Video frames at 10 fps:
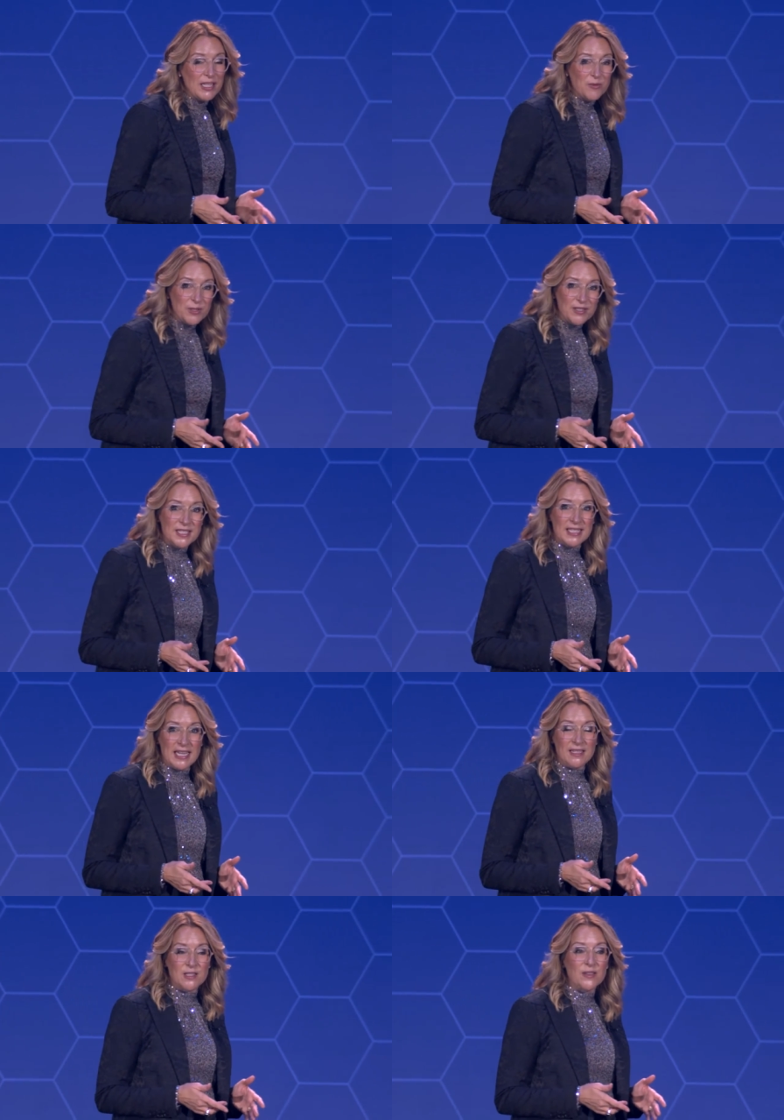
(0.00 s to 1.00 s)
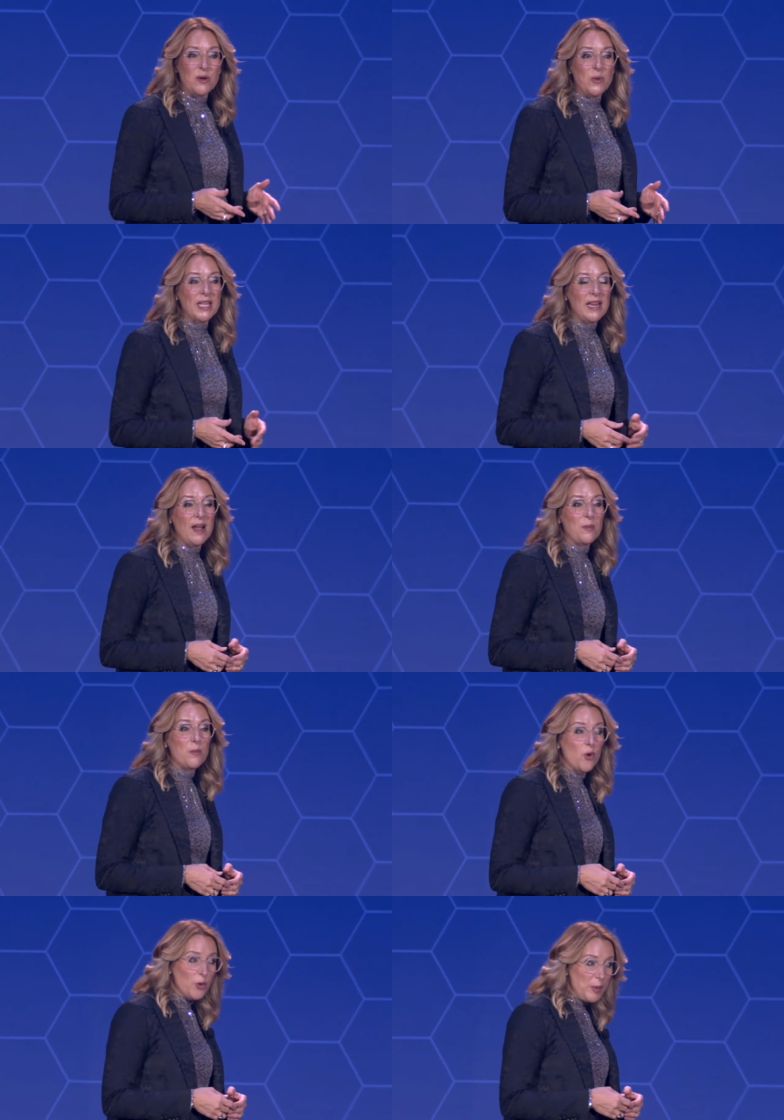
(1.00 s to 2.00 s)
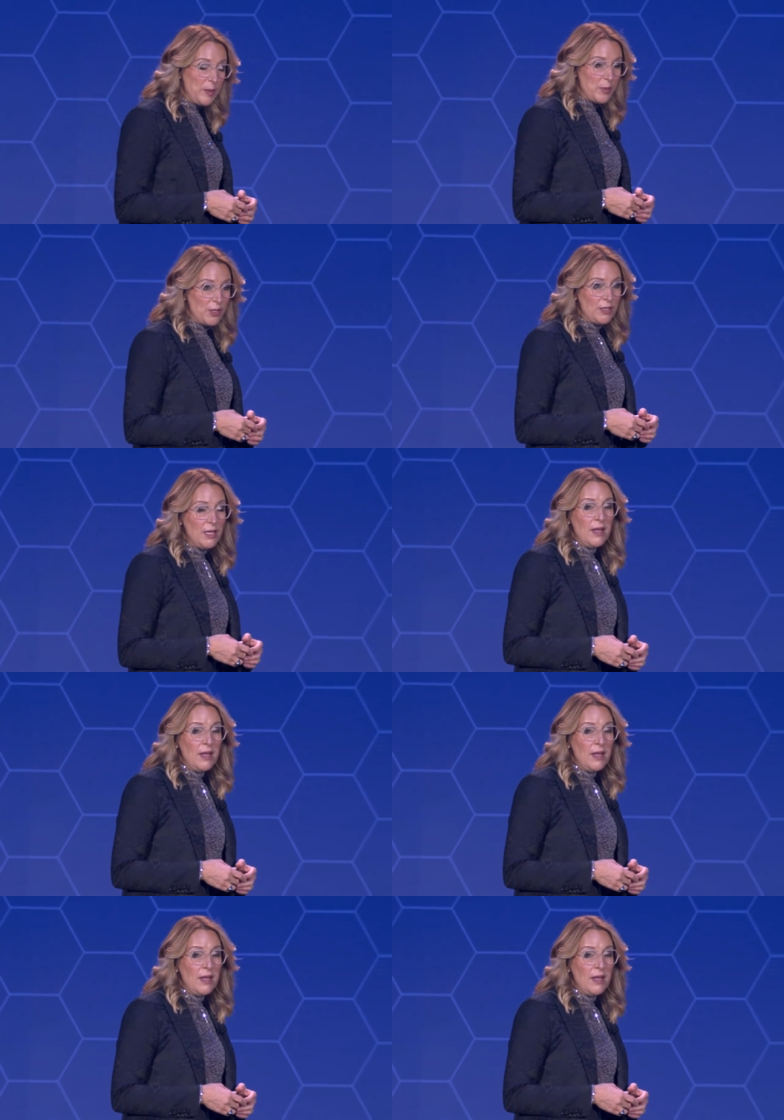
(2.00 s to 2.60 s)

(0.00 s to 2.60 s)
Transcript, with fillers: in real estate so that we can help more people